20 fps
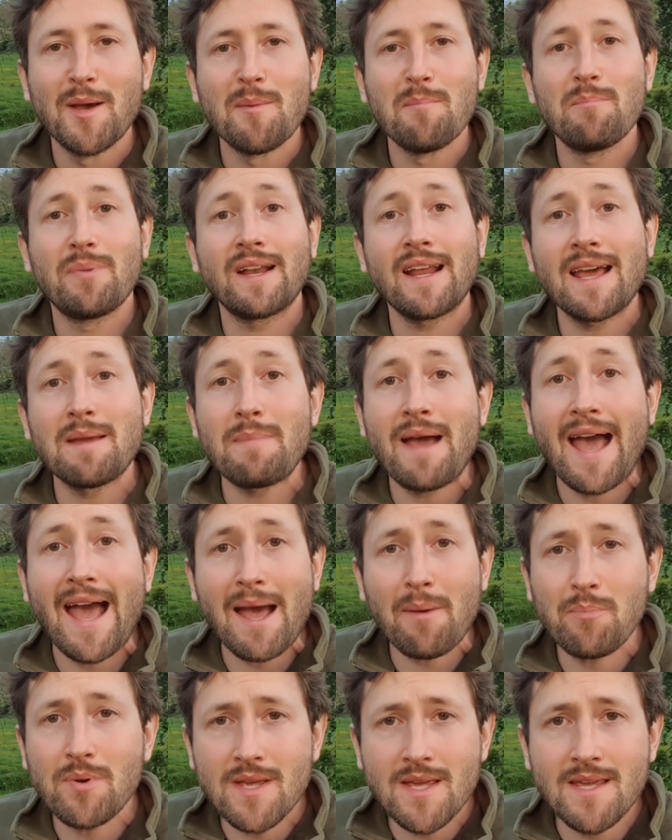But I'm
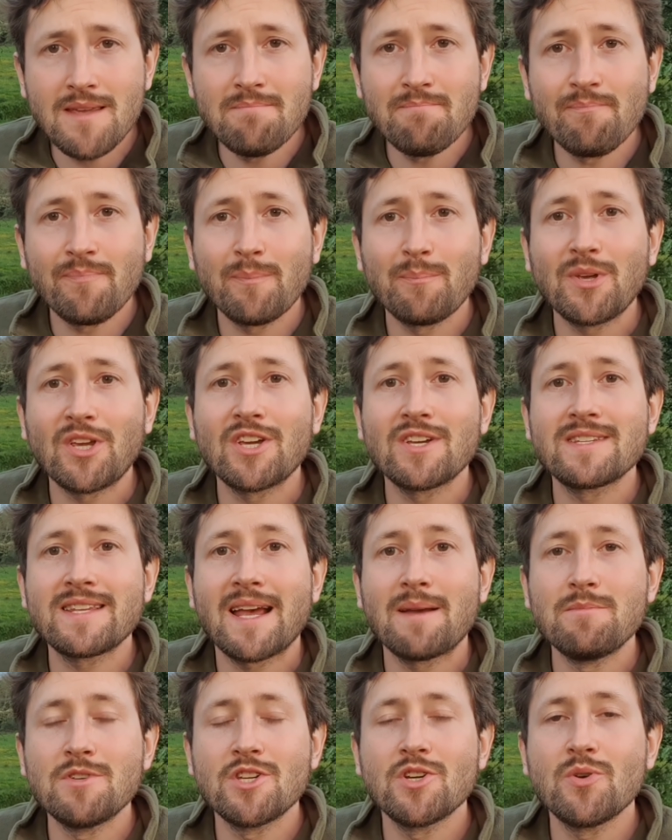happy because
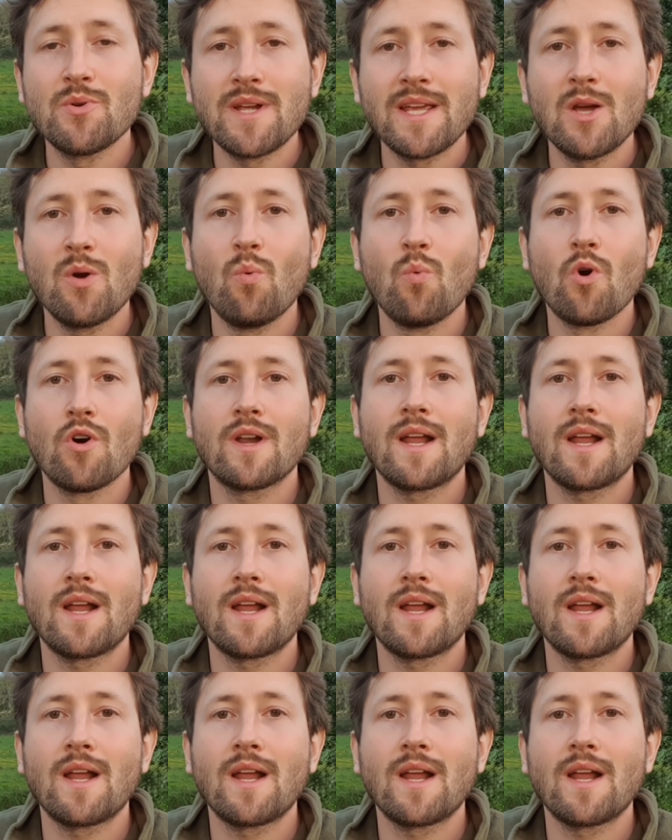I'm doing what